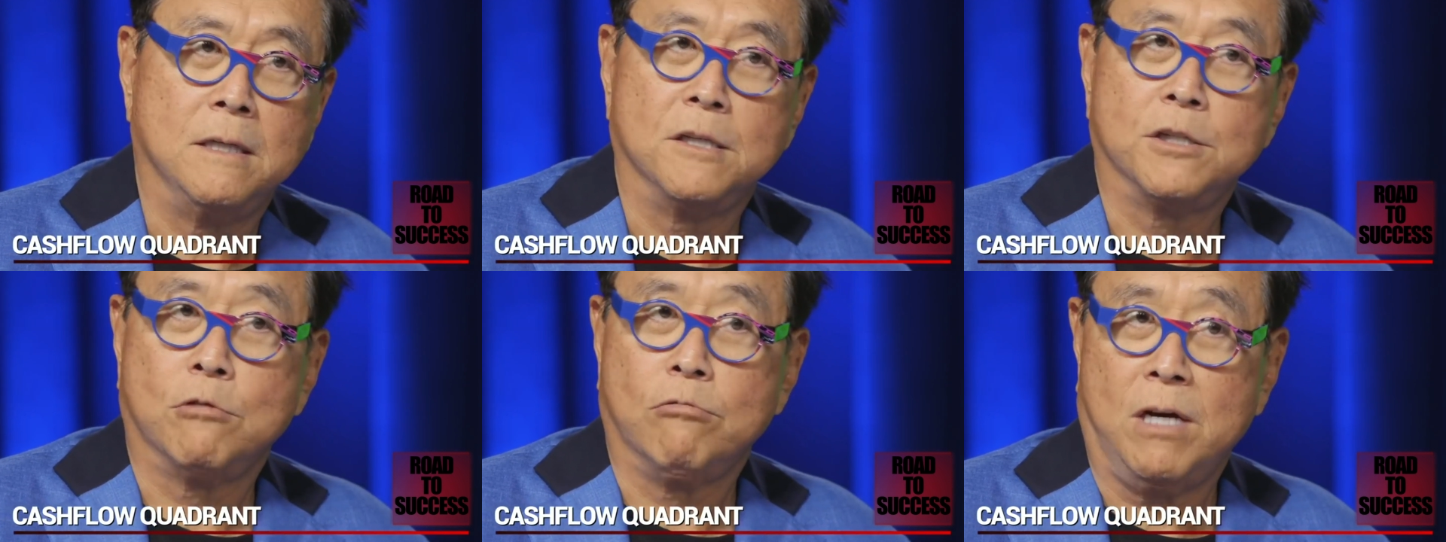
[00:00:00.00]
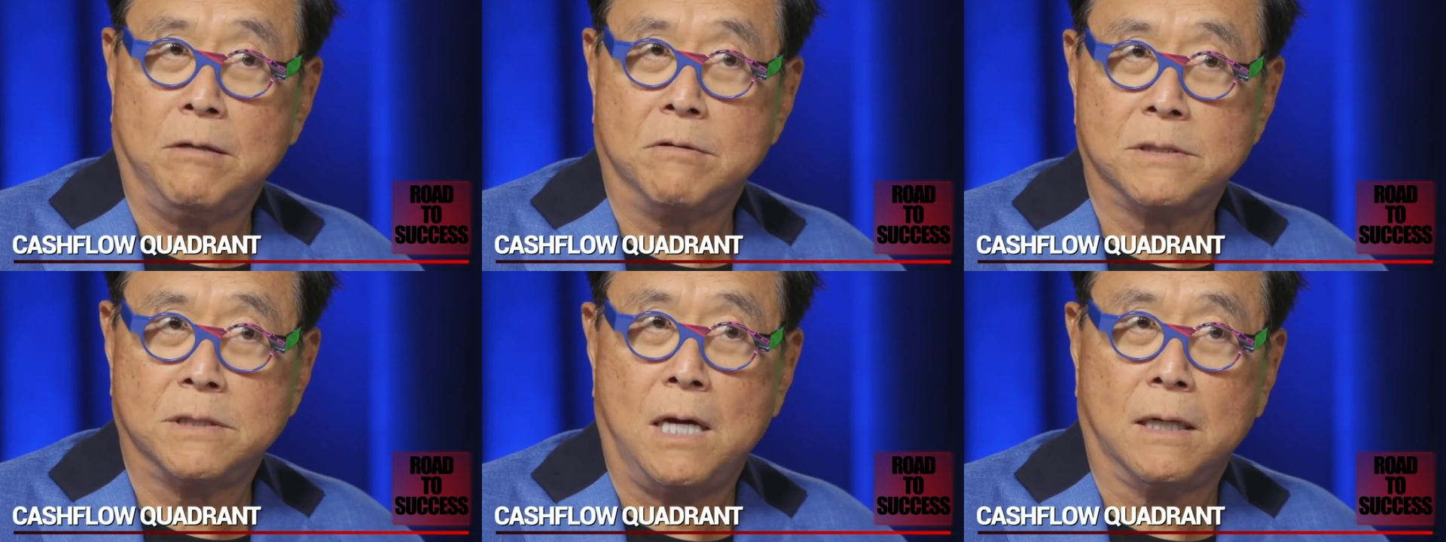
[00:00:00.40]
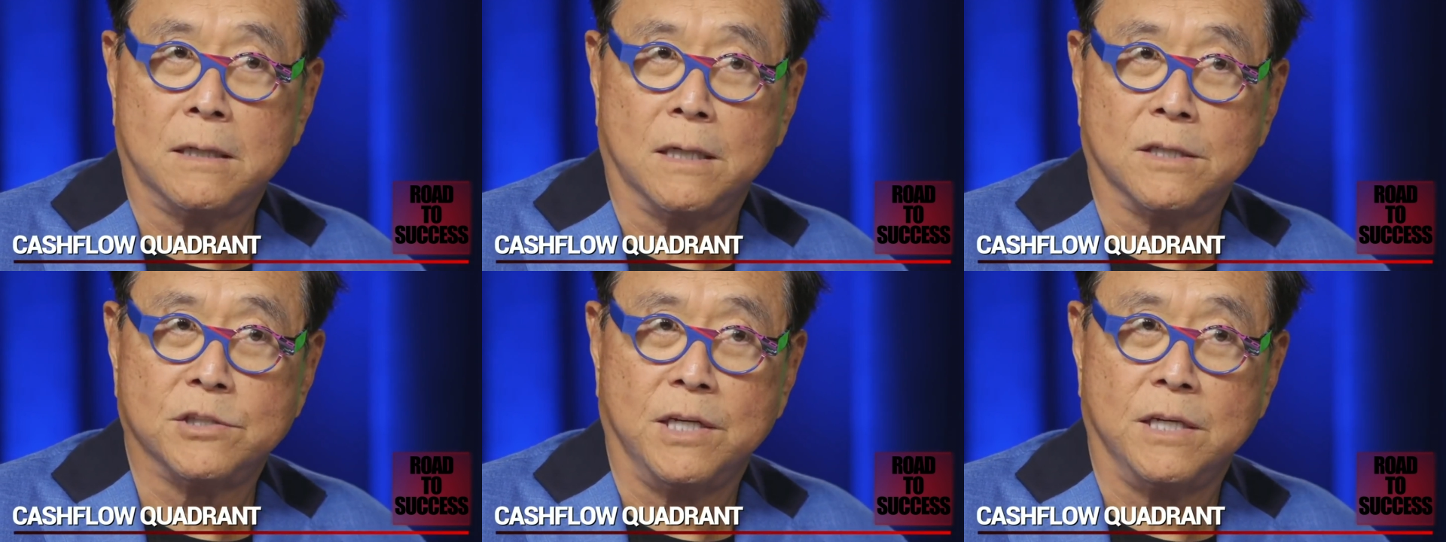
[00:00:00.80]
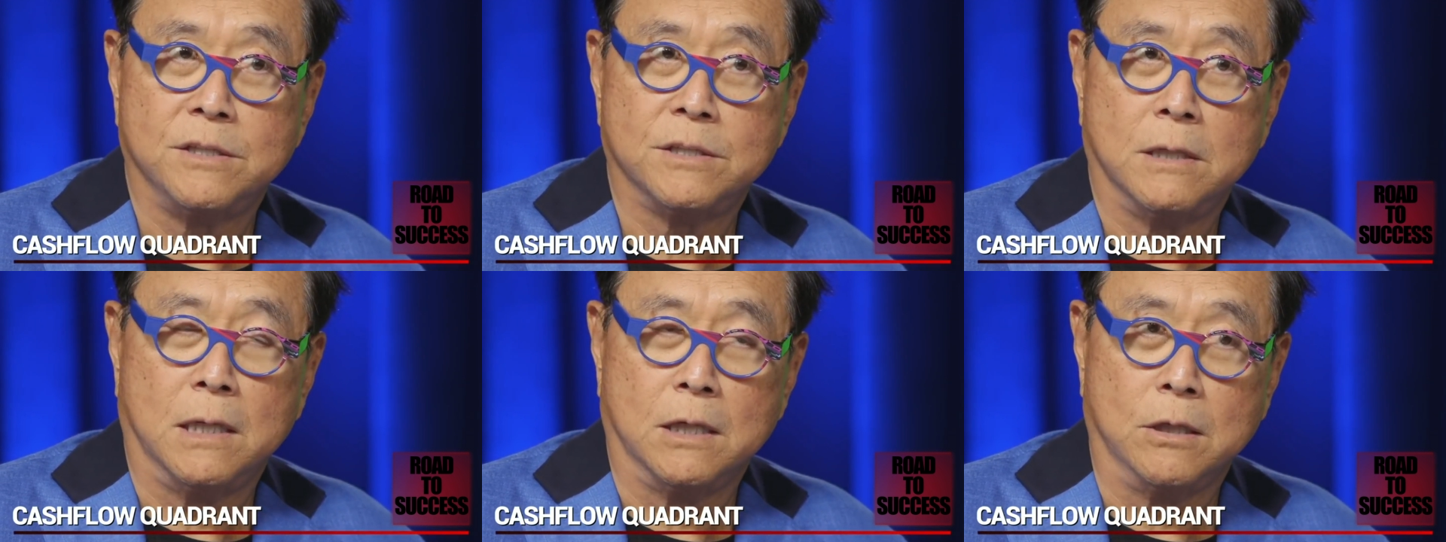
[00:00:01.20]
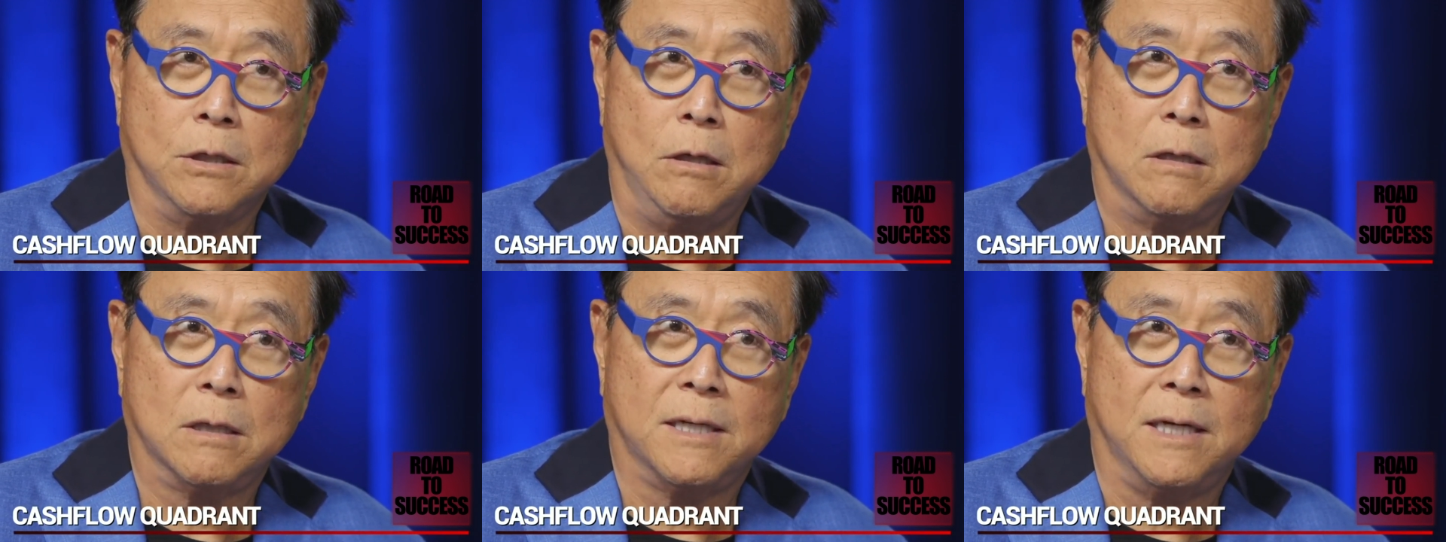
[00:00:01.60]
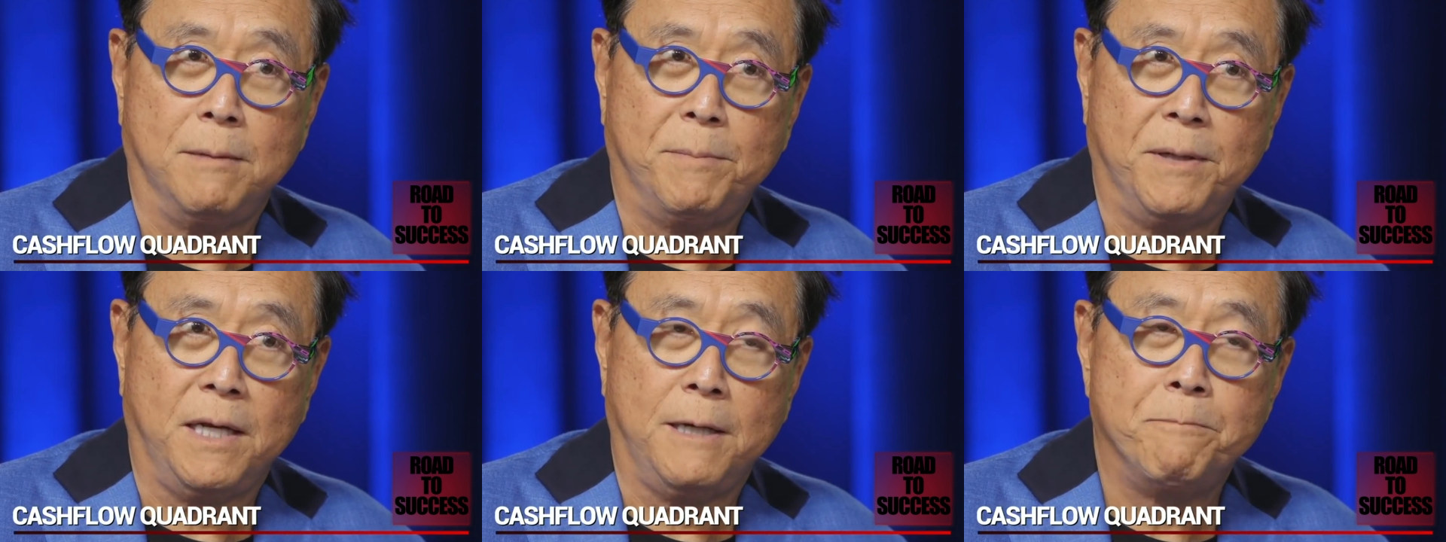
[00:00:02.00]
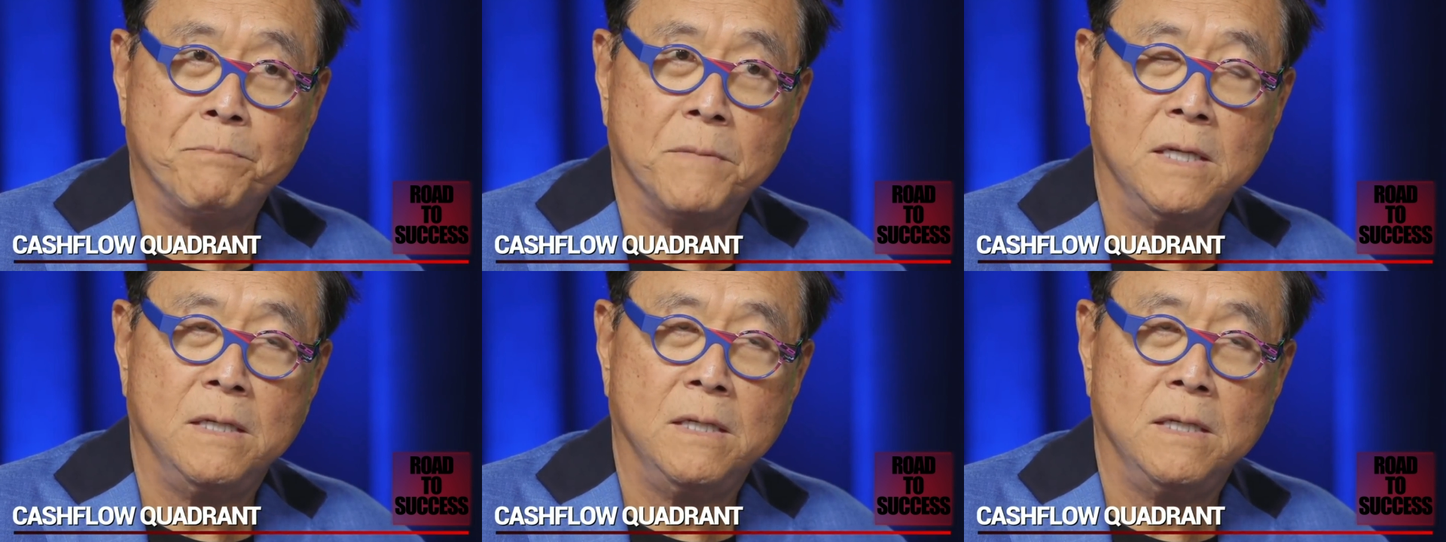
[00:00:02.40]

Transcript: on the Toronto Stock Exchange. A gold company,